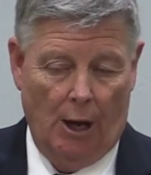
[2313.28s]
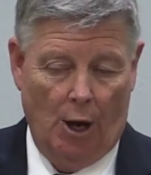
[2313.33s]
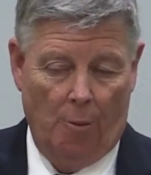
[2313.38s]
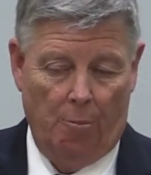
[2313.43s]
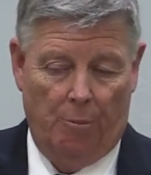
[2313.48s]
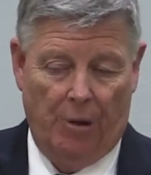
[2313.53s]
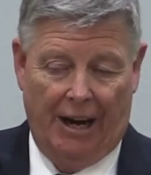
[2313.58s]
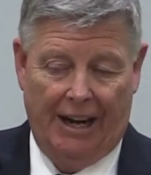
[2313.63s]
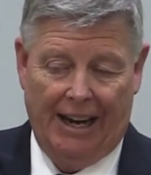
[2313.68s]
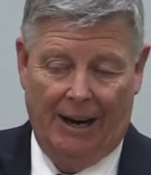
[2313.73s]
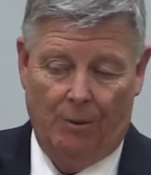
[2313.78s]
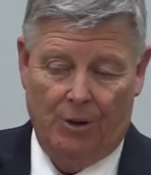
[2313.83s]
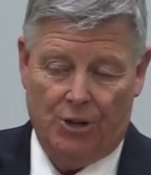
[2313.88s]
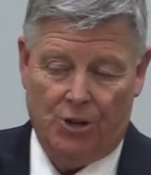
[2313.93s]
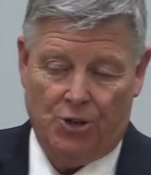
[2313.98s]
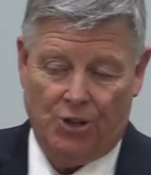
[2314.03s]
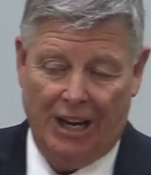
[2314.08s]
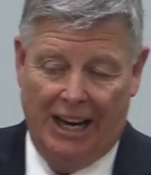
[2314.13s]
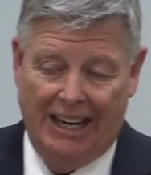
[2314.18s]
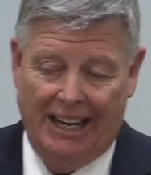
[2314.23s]
But it was
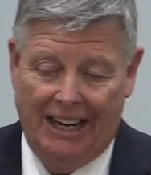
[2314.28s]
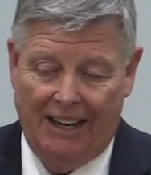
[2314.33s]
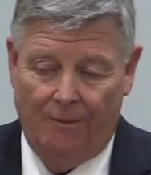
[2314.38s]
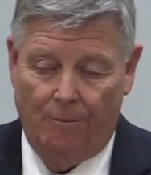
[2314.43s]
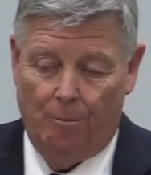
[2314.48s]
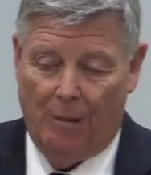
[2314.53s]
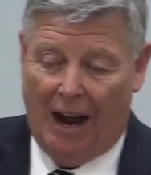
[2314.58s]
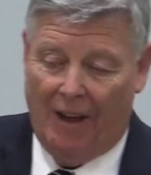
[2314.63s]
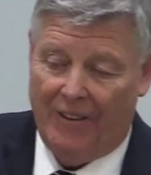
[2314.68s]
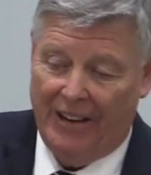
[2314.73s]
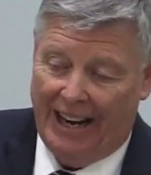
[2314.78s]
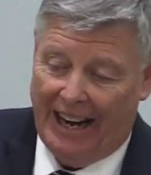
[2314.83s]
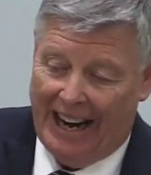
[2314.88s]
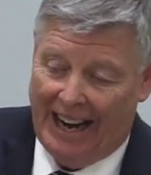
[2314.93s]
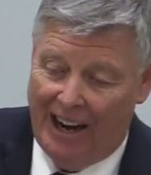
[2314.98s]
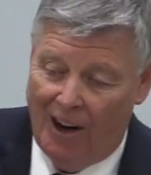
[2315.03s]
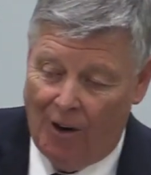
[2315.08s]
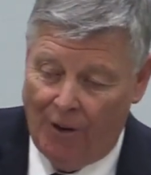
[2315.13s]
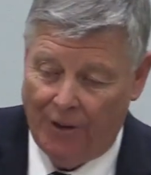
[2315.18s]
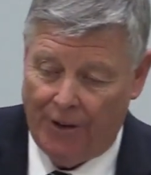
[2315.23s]
sending by the
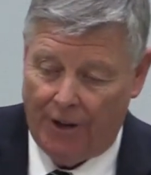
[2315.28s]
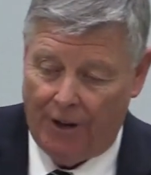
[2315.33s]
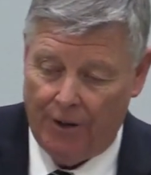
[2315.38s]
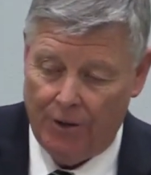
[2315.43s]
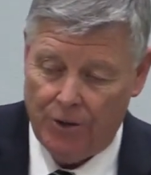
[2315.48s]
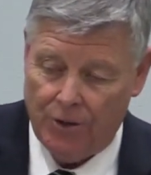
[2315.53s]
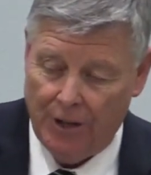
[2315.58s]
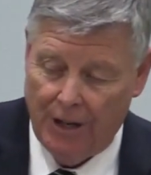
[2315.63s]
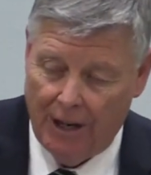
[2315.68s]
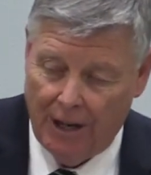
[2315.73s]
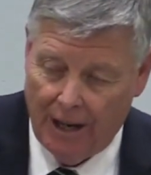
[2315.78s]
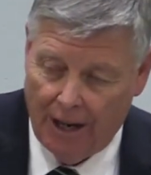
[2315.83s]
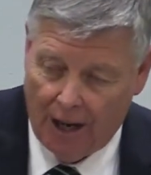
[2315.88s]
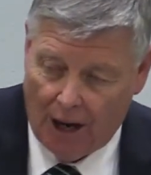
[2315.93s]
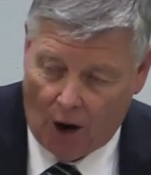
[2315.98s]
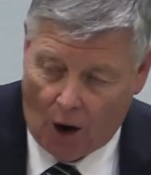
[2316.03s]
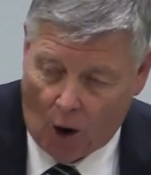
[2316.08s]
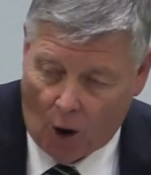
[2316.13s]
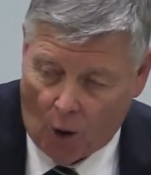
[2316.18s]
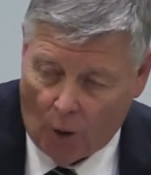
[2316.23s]
elders
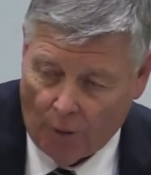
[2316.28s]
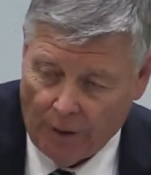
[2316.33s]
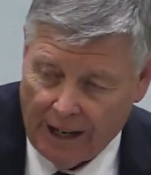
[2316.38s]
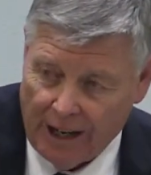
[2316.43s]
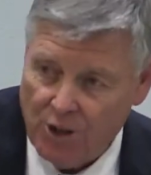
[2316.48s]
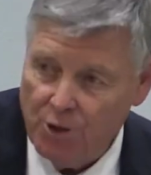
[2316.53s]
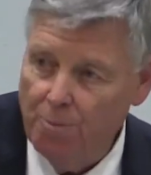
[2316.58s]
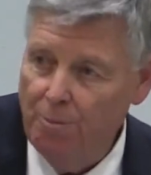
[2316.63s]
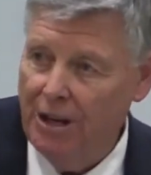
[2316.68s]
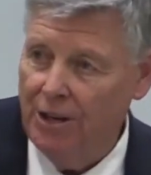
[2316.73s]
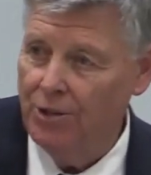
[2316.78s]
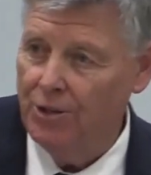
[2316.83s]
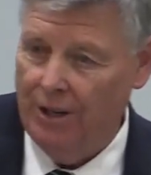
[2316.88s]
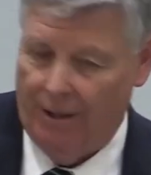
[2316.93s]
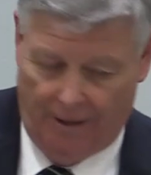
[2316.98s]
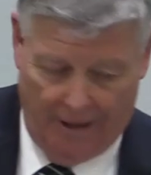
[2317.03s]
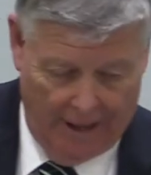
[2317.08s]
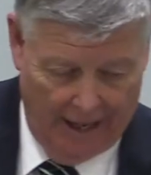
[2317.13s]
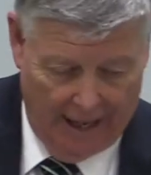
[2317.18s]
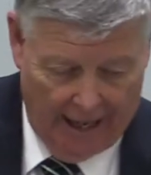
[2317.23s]
on his mission.
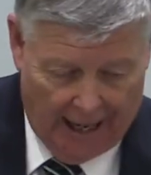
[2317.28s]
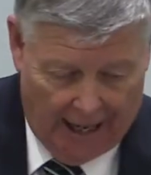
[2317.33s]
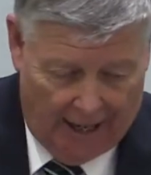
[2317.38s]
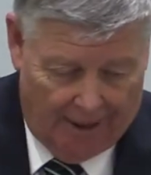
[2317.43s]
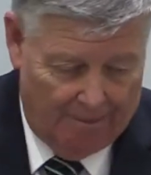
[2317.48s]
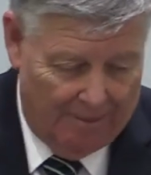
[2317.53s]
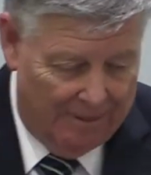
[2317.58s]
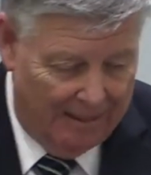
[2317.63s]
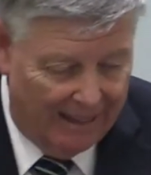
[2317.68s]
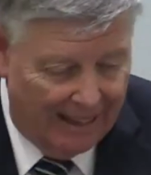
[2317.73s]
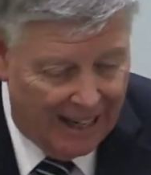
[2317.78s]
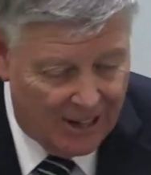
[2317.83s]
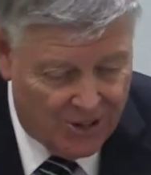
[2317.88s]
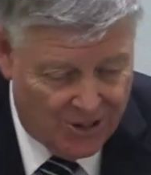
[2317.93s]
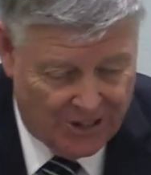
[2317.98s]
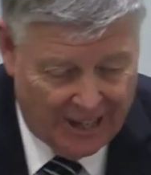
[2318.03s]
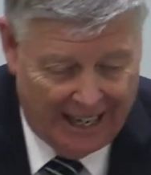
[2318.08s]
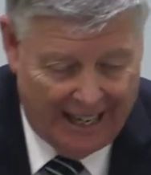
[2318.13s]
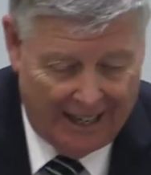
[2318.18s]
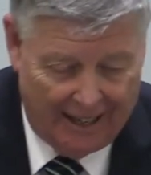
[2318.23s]
Uh, let's
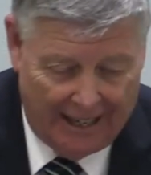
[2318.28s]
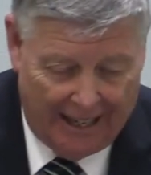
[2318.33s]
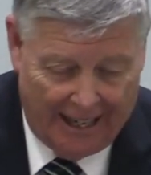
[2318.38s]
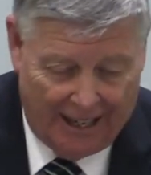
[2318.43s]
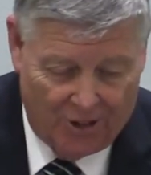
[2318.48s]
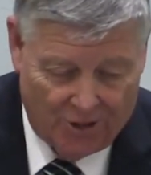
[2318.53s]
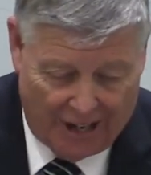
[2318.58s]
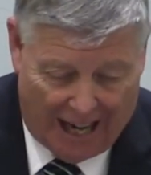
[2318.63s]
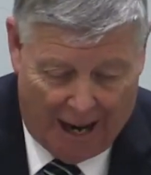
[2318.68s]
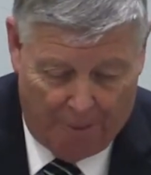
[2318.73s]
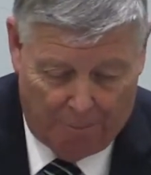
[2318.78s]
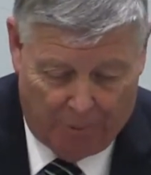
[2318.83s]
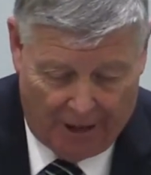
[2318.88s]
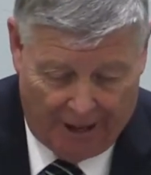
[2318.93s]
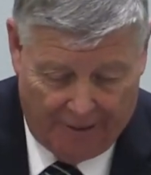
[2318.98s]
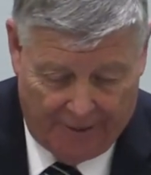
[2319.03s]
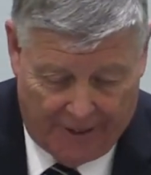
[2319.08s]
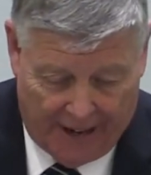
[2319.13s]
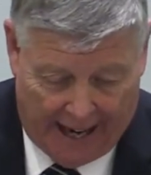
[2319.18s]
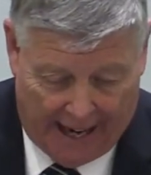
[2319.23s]
see an example
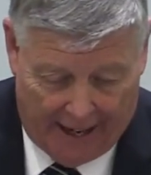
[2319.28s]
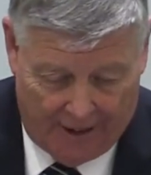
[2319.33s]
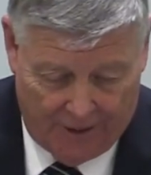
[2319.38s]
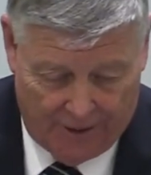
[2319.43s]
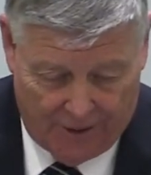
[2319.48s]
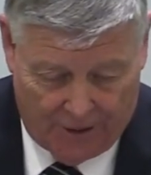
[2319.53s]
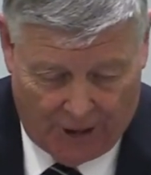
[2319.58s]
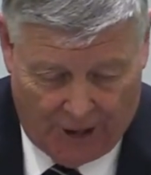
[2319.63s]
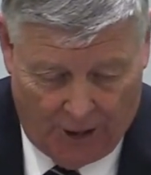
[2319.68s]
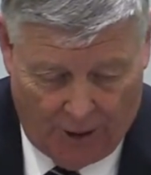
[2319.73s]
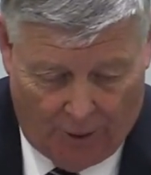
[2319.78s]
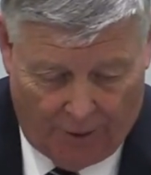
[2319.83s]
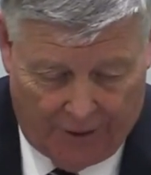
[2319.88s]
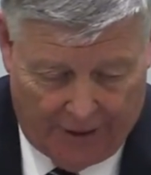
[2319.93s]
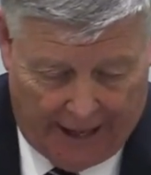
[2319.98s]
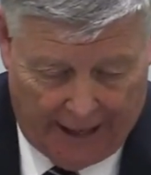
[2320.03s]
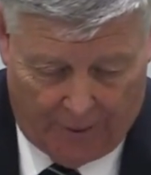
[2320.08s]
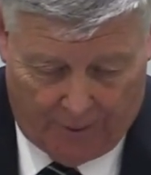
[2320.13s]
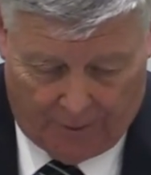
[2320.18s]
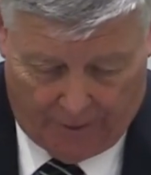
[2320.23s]
of that so you don't
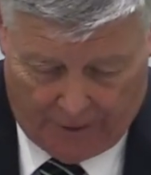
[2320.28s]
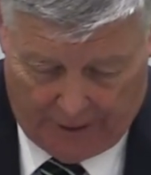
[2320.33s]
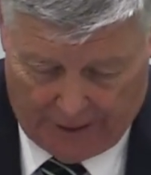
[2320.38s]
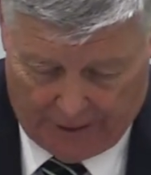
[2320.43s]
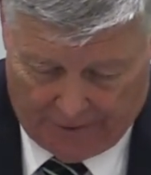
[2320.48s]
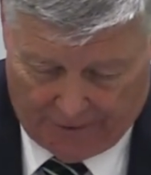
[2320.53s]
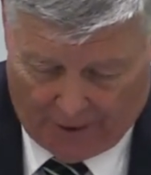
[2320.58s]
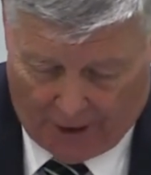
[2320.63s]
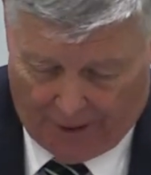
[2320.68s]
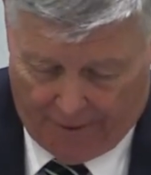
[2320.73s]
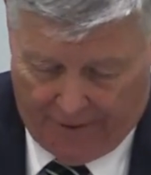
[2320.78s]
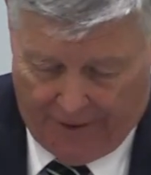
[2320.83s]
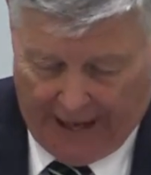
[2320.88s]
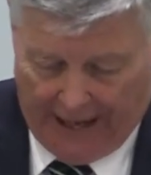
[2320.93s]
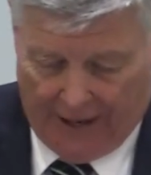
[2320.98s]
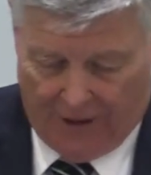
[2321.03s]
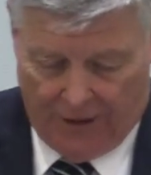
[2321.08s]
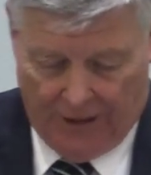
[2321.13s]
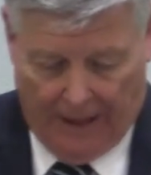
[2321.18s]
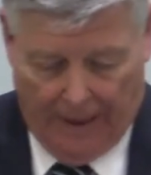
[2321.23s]
think it's far
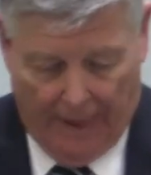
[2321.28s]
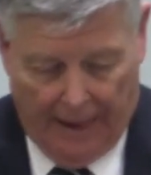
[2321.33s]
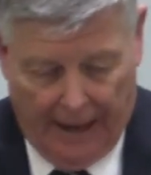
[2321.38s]
fetched.